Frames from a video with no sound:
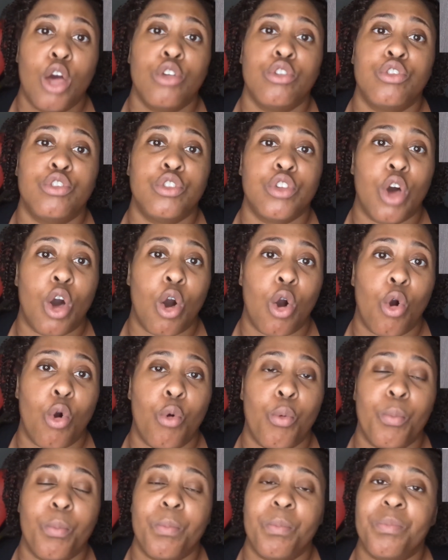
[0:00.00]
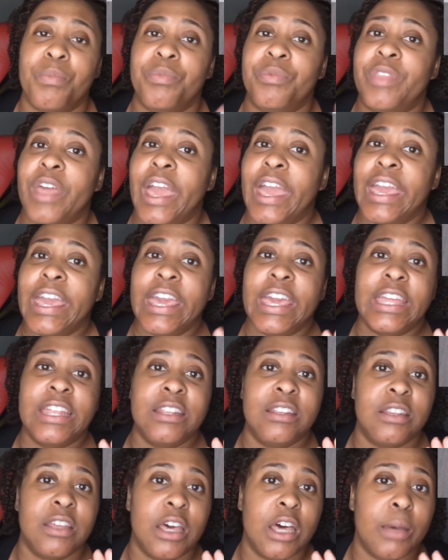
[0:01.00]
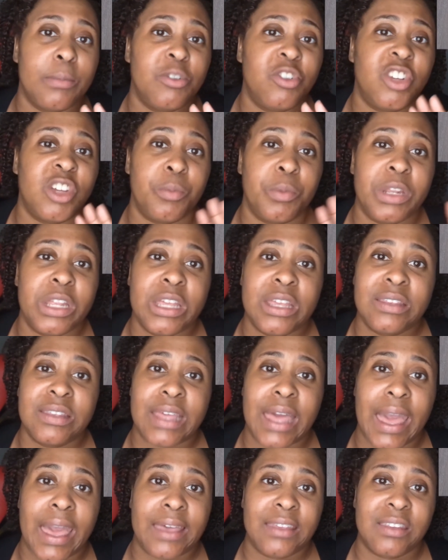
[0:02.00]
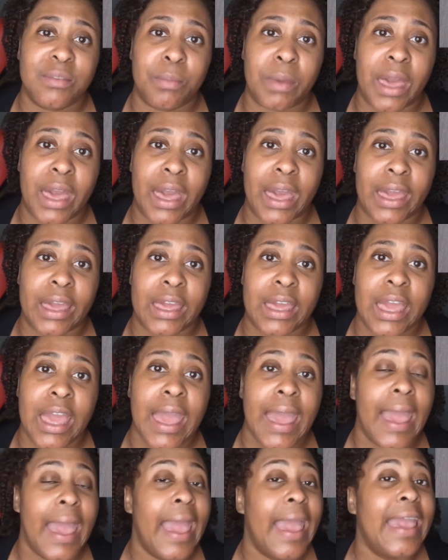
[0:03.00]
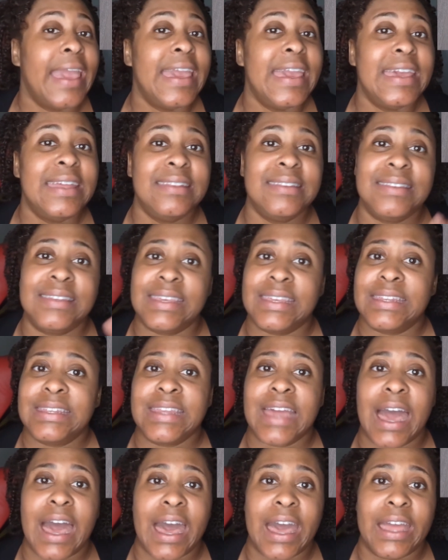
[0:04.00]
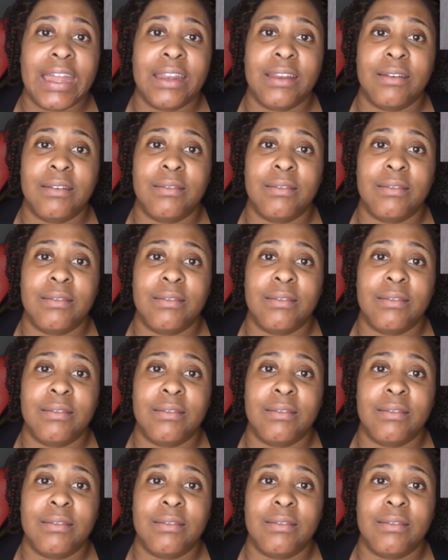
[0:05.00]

So they end up shipping his ass back, and he did not